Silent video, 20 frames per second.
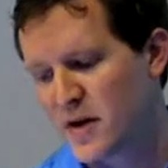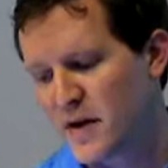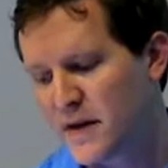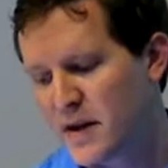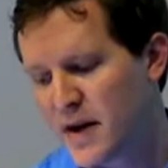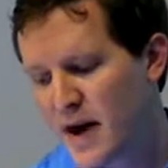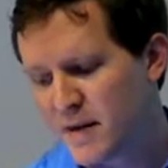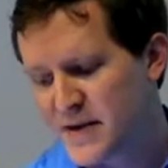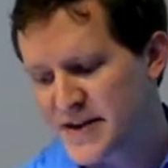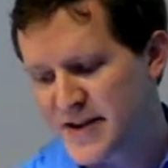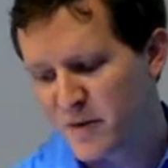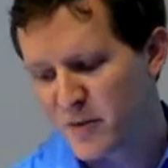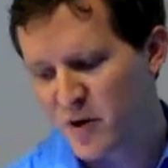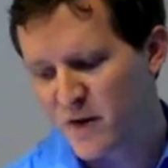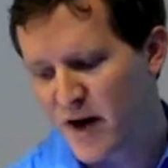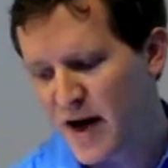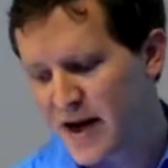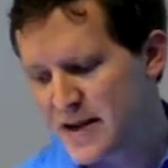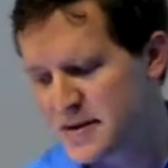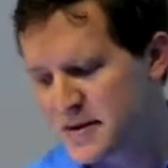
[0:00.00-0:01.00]
And the FSF
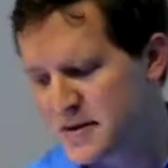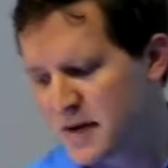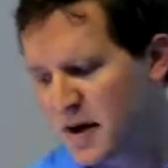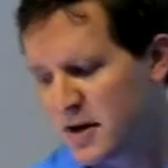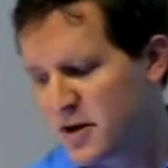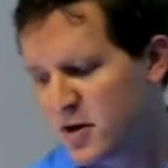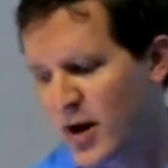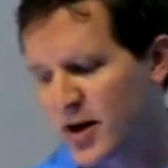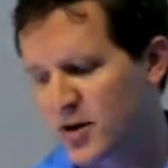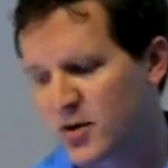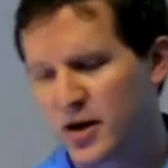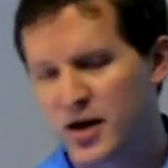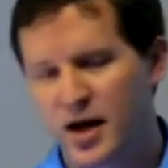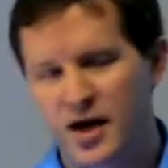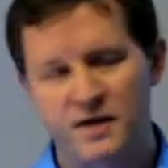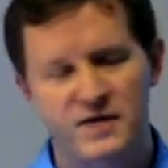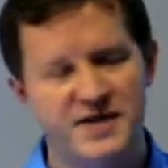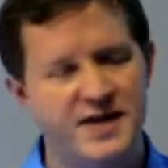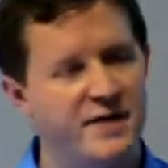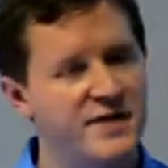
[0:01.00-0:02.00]
provides uh,
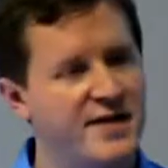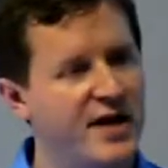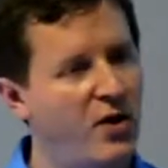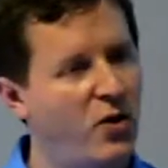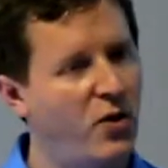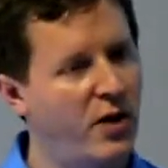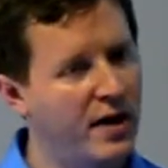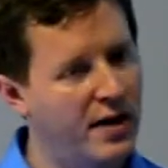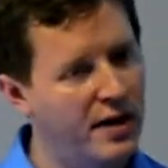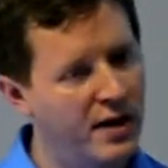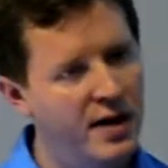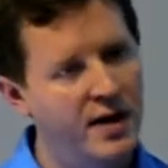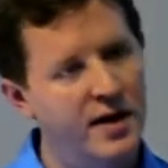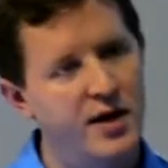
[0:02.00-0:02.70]
directory.fsf.org